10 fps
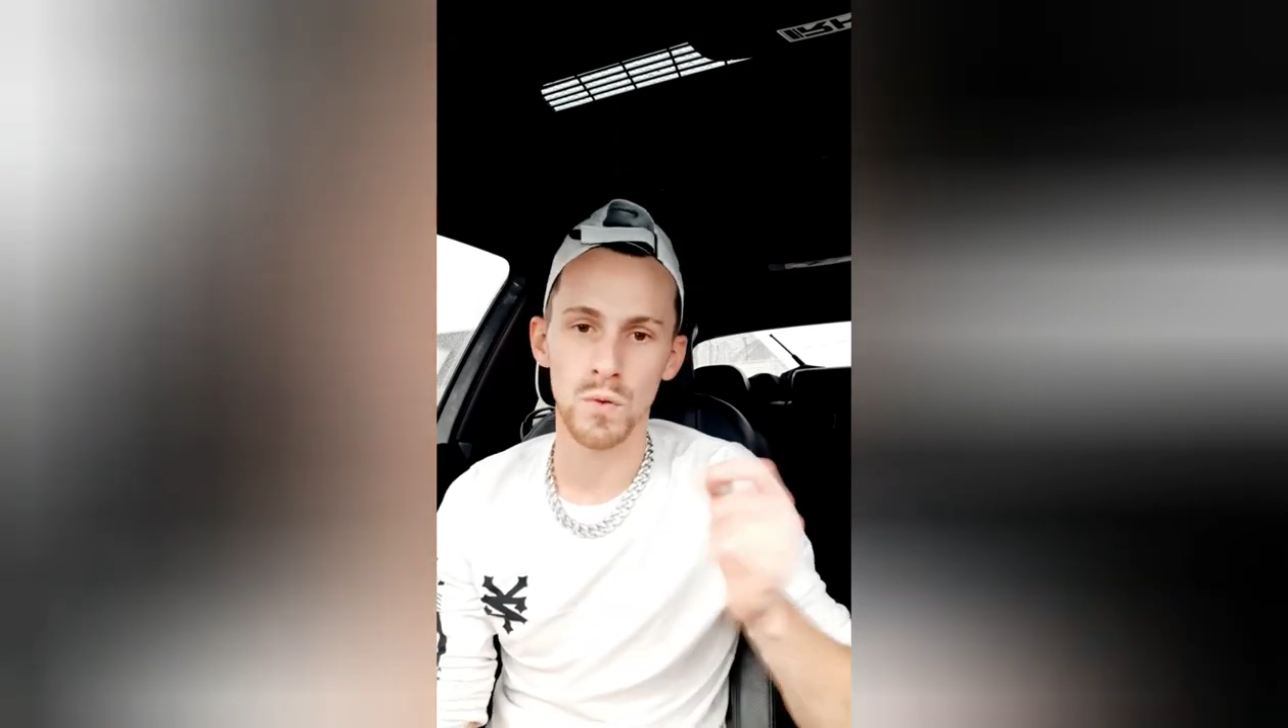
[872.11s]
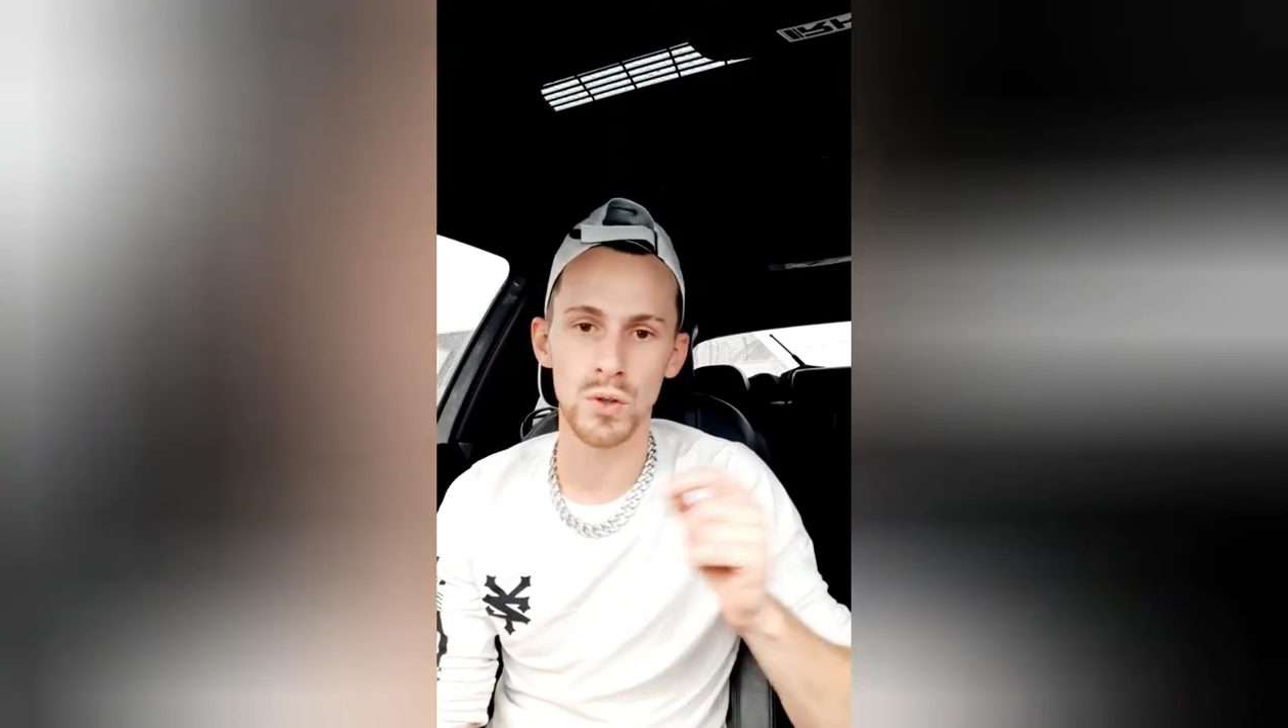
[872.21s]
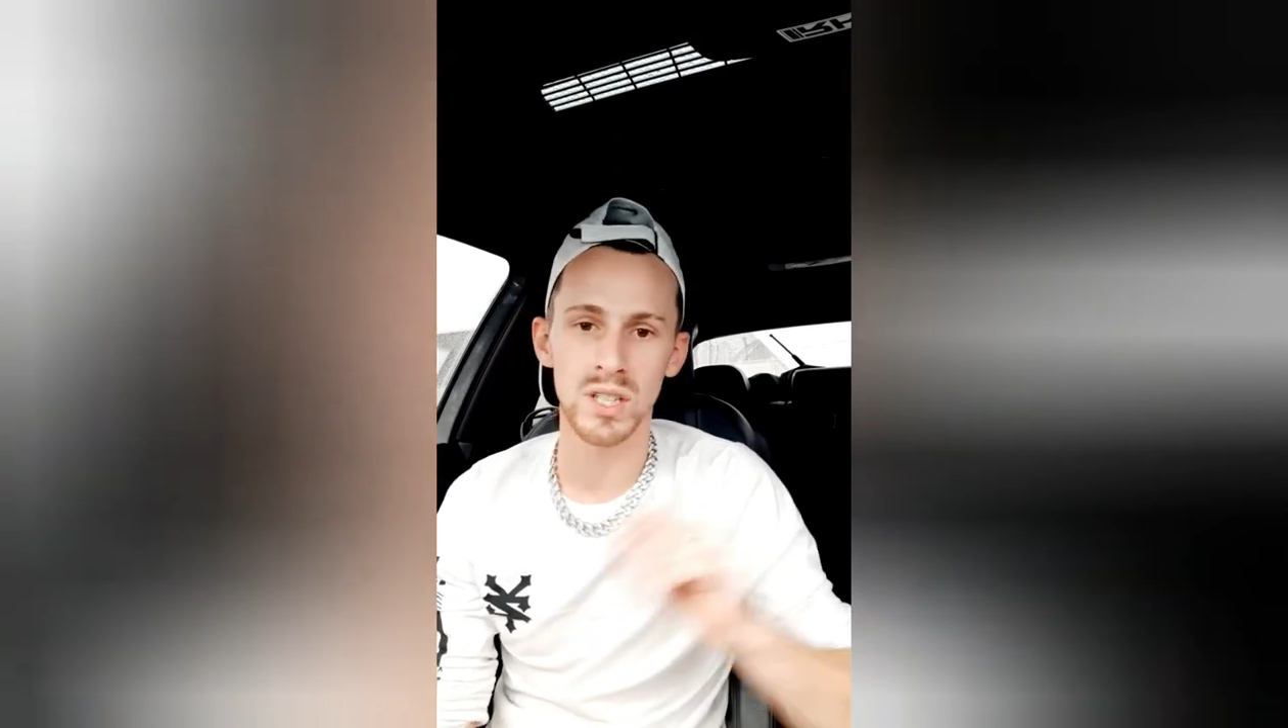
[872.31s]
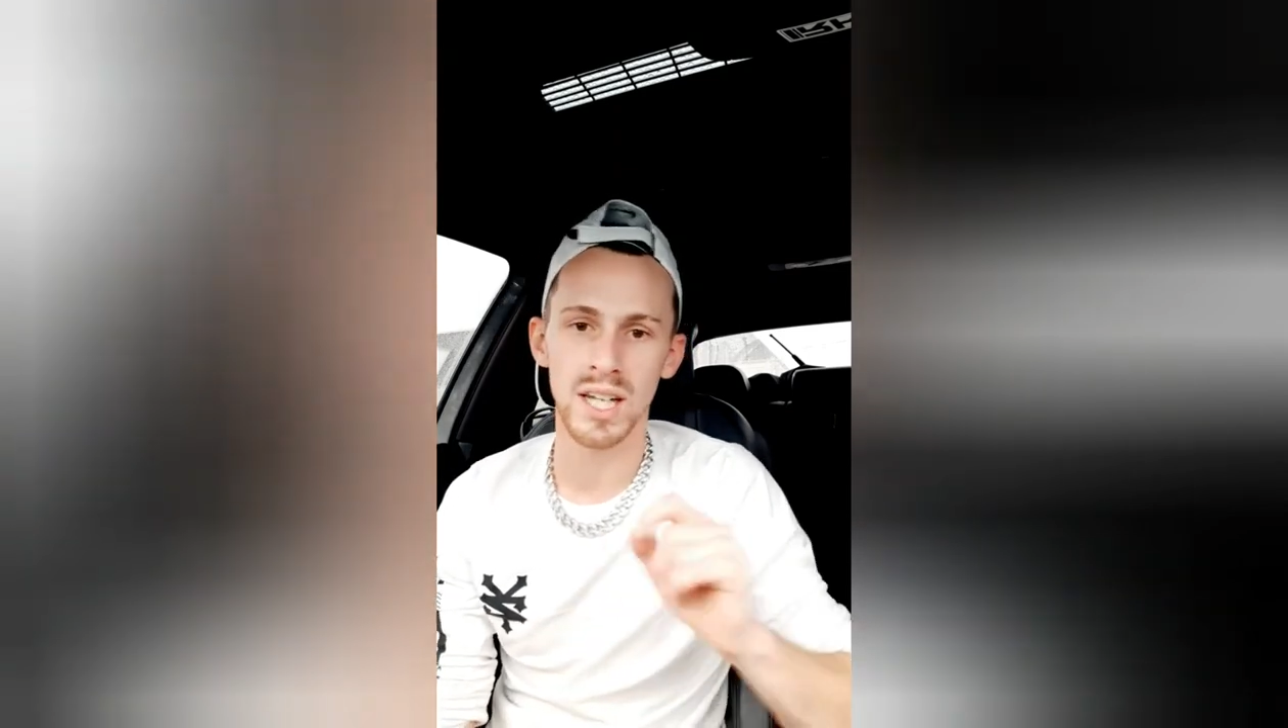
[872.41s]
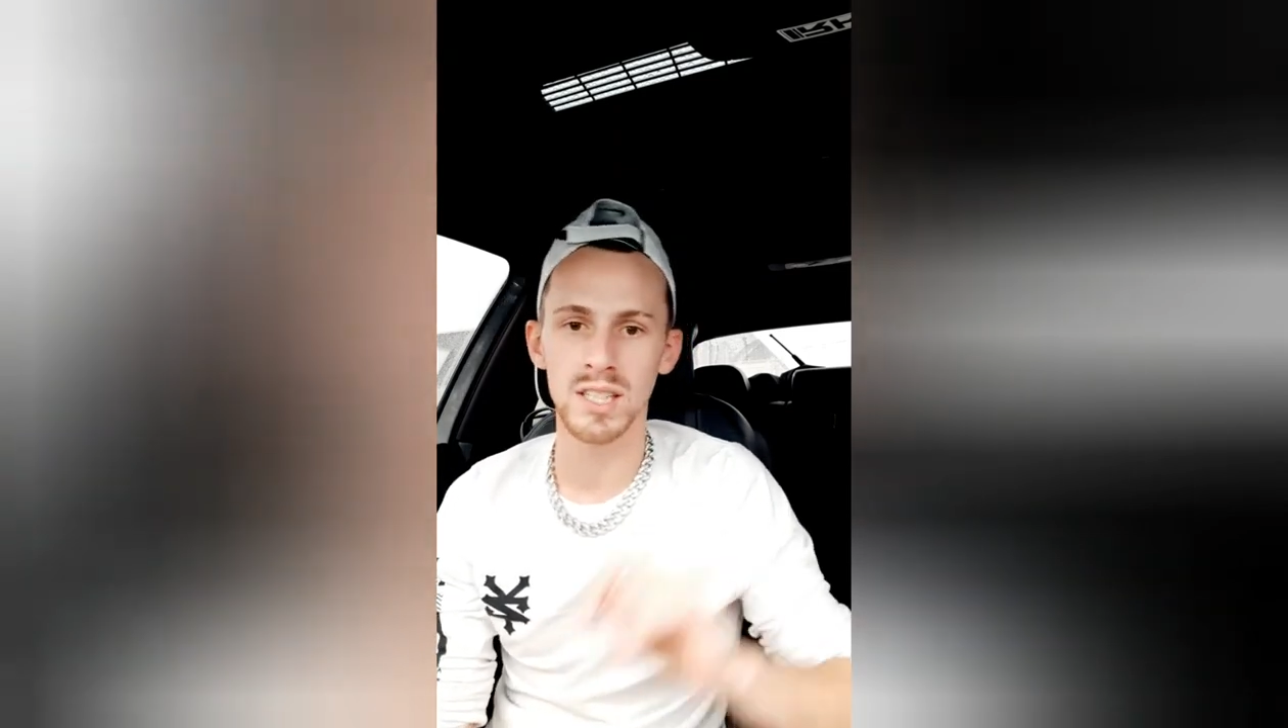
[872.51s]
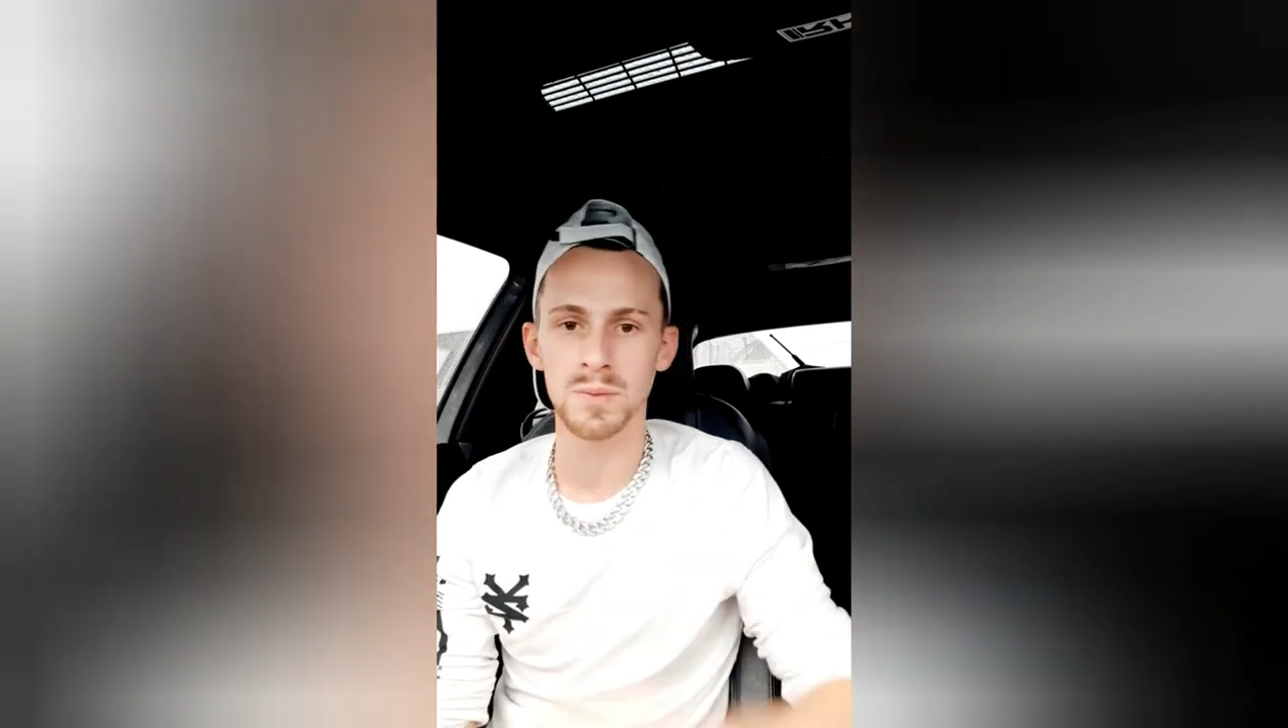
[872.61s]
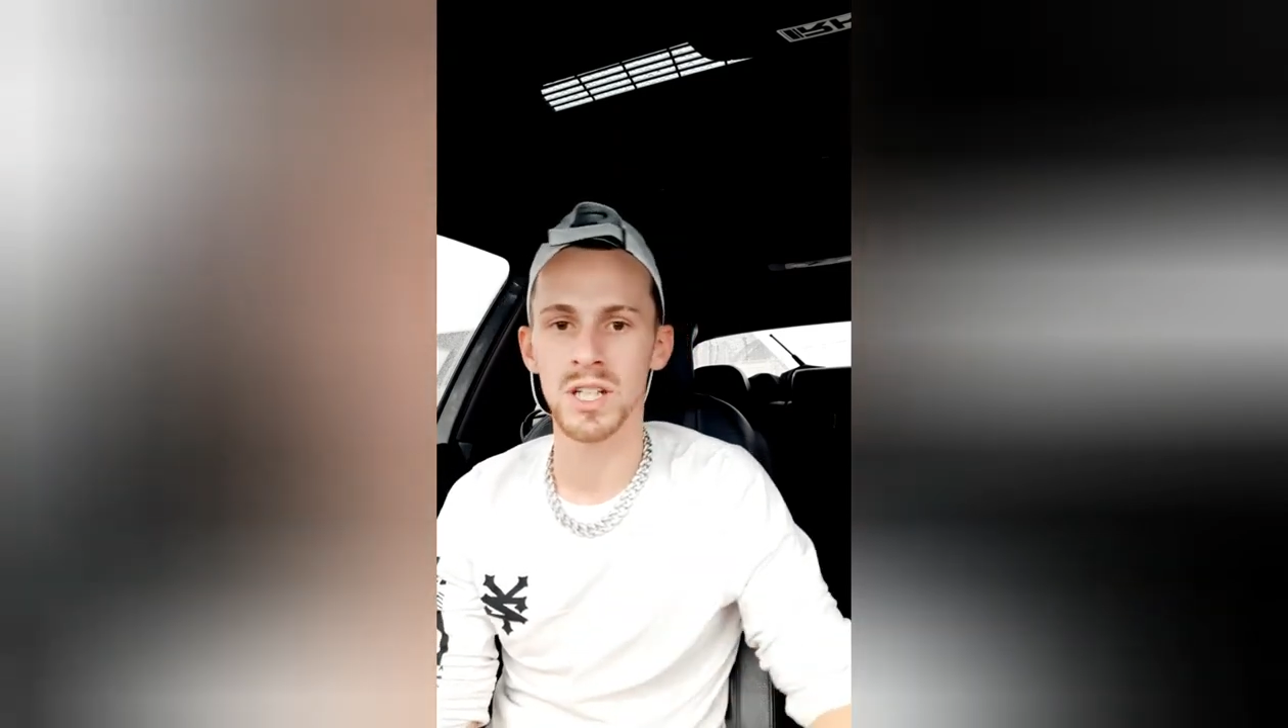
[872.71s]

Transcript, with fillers: wrote the case